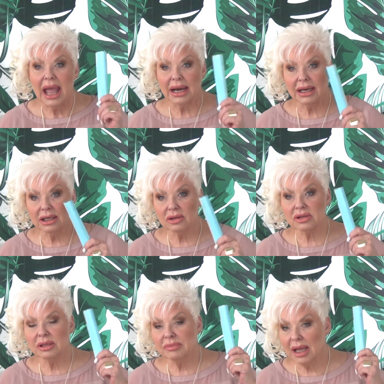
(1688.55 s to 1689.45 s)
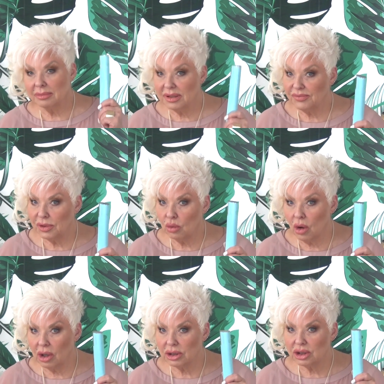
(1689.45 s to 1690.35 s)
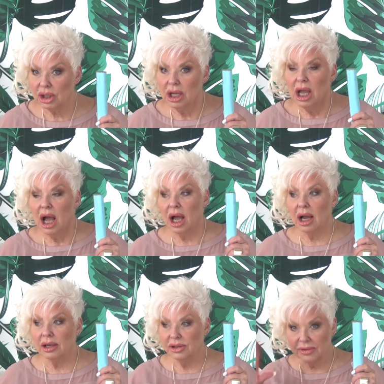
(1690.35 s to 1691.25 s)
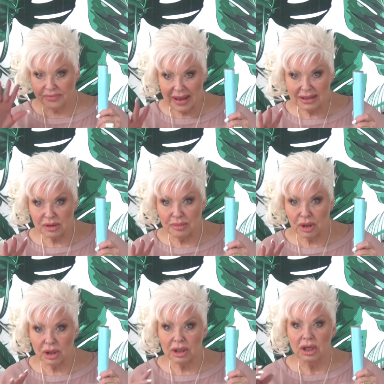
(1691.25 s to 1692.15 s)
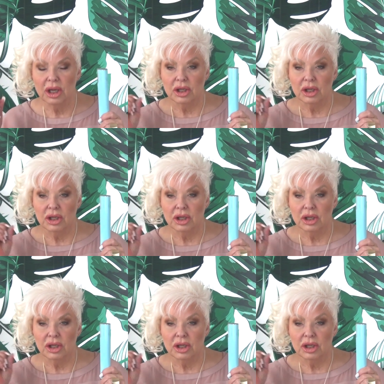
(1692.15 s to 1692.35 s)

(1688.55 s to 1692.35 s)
And I know sometimes if you watch uh, your Facebook,